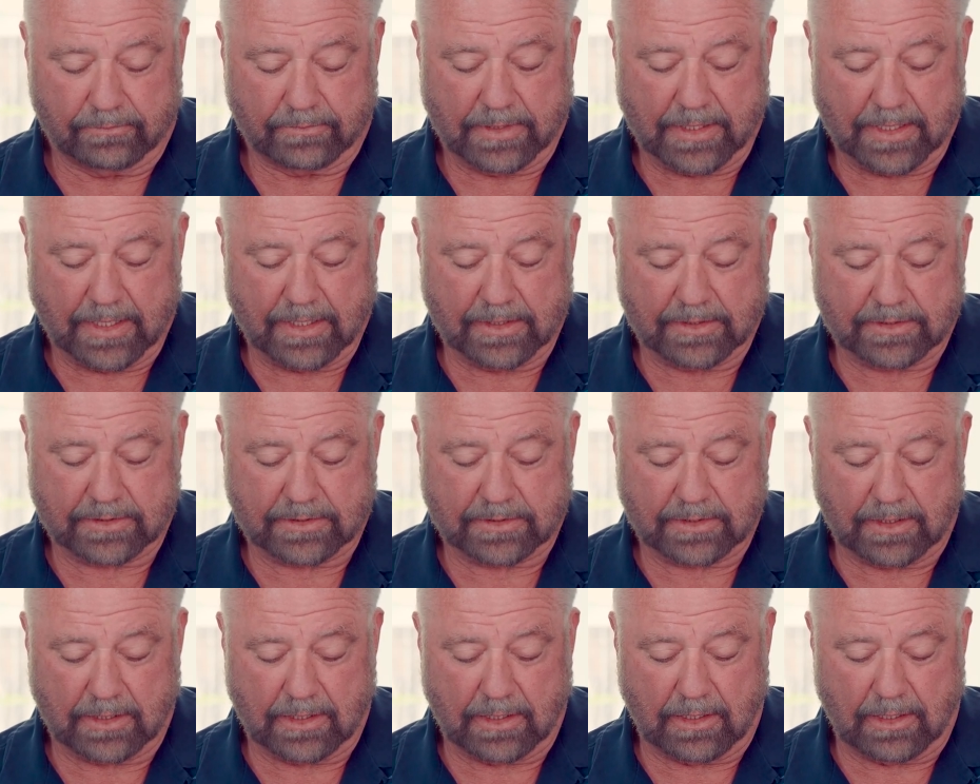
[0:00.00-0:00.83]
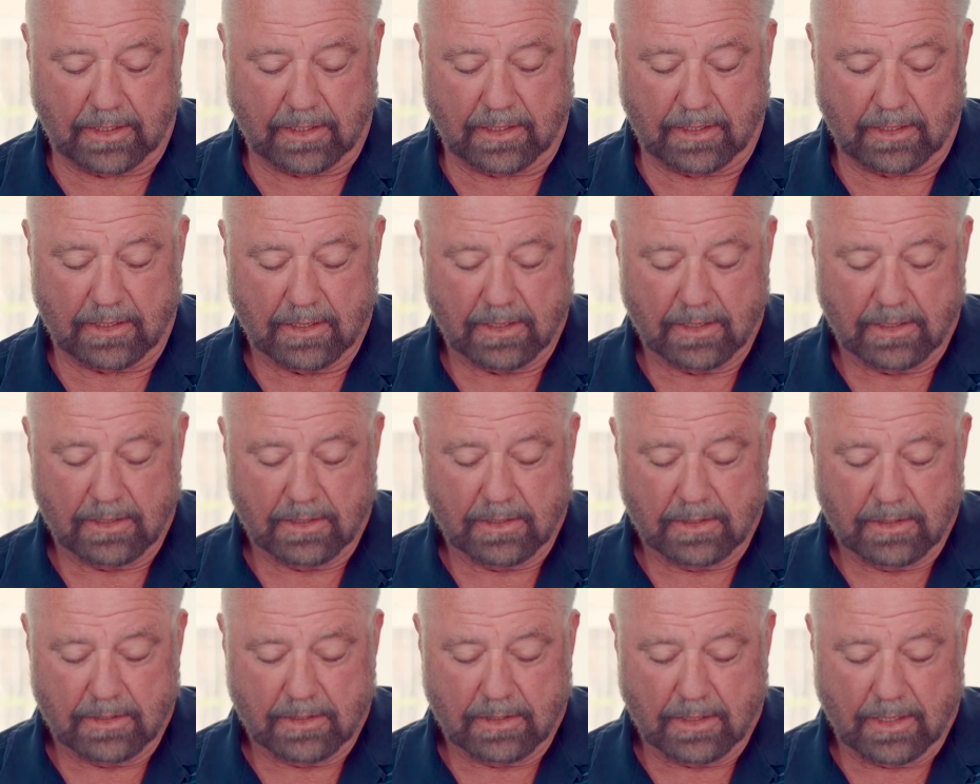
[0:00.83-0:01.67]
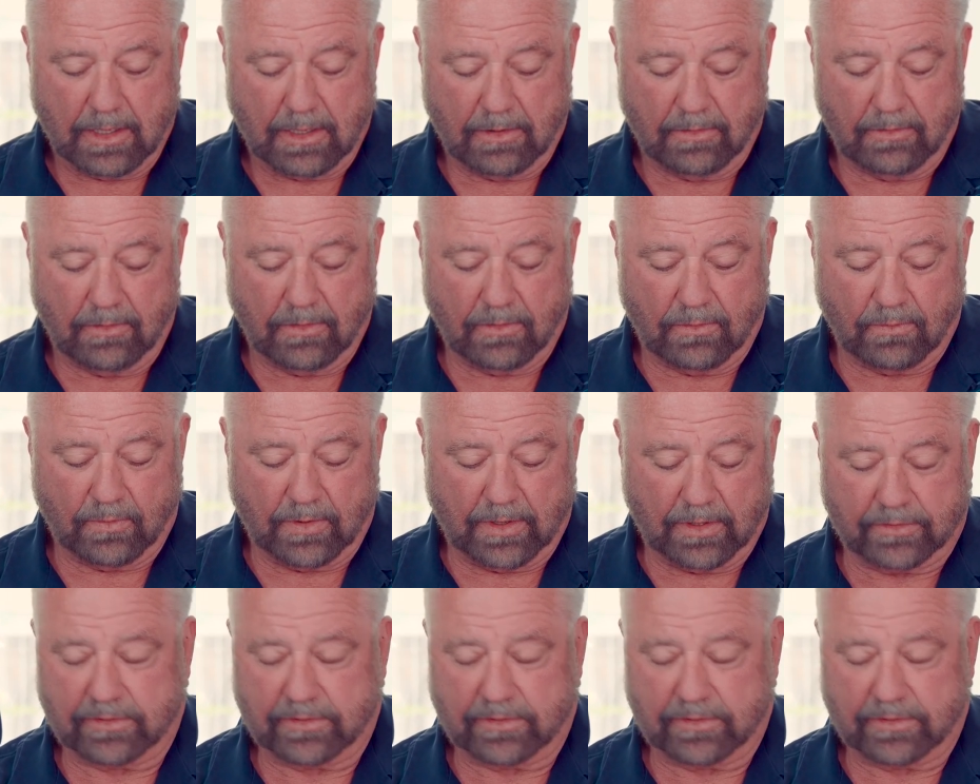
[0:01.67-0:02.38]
I guess I don't know what